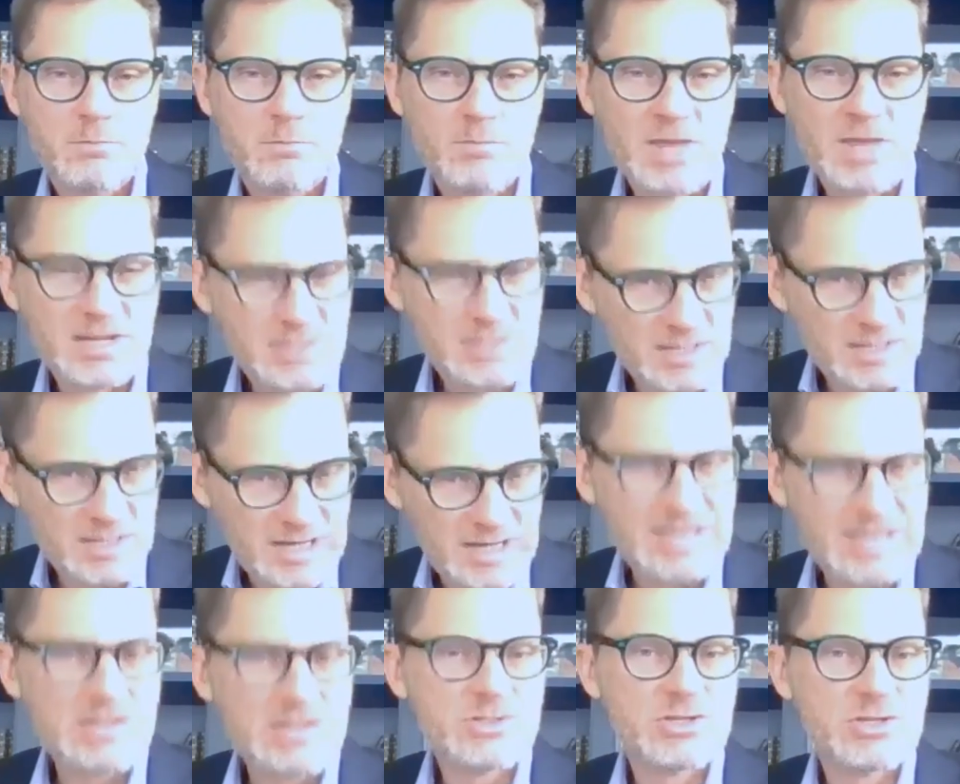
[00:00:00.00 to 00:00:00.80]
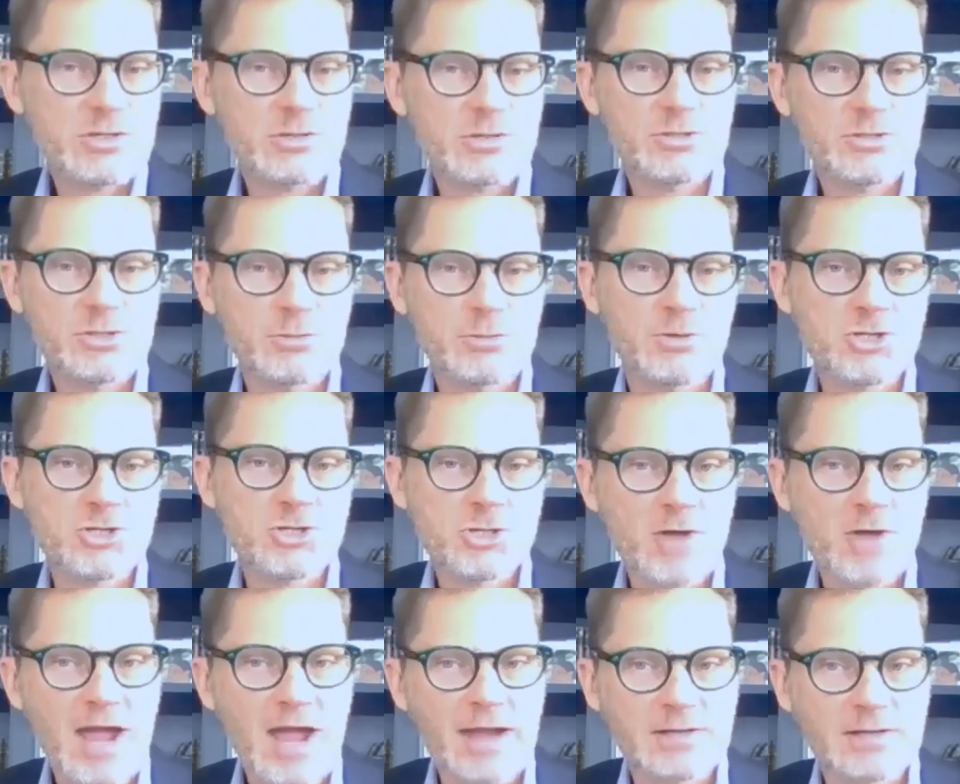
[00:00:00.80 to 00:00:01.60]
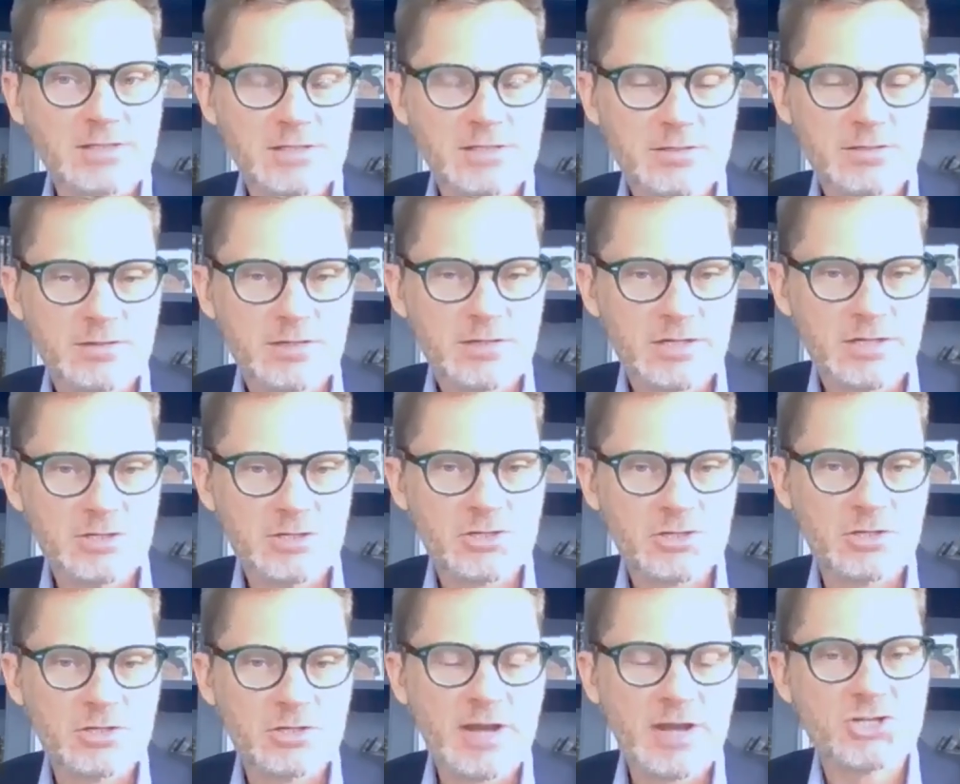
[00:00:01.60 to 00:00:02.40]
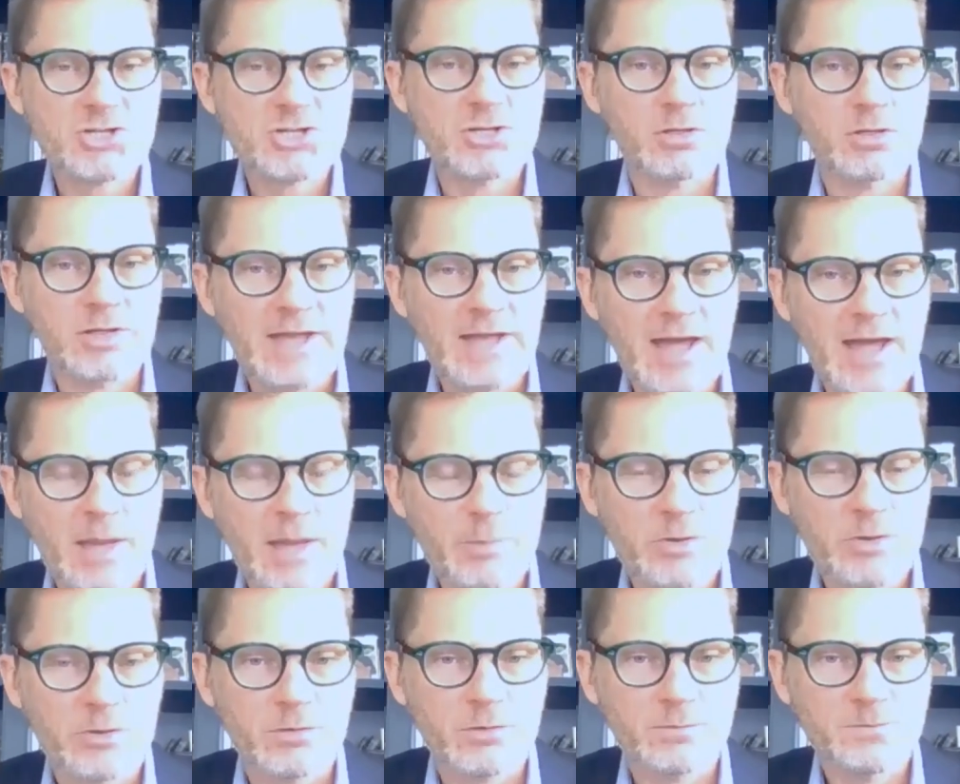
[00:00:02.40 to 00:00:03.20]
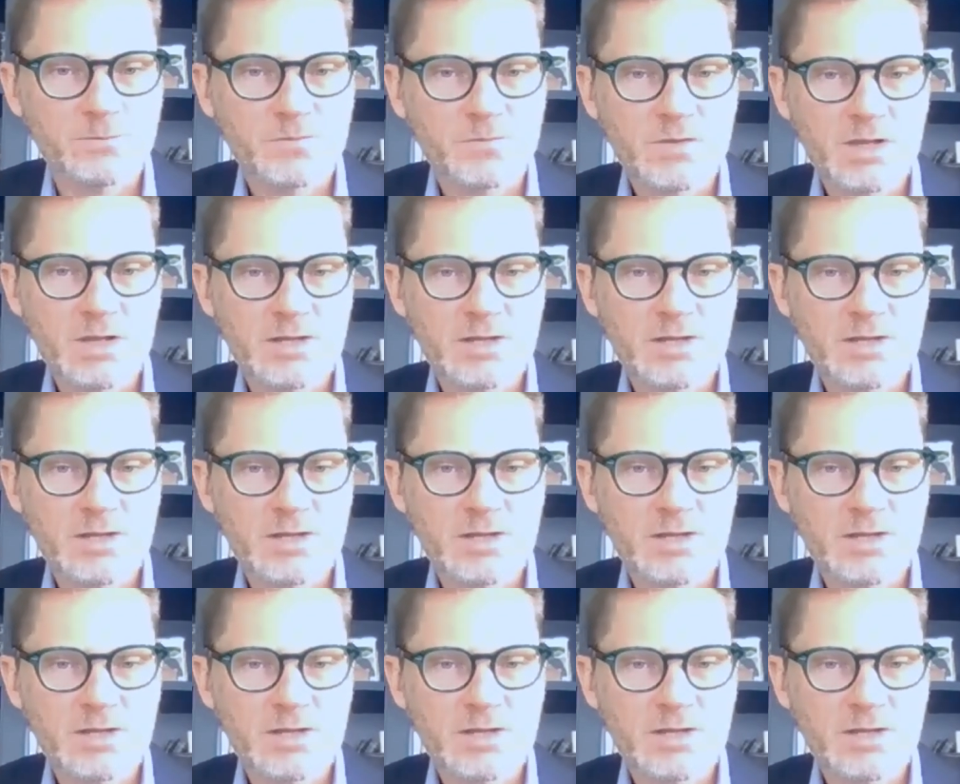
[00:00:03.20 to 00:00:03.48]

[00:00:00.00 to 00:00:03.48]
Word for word: makes it easier to attract international capital.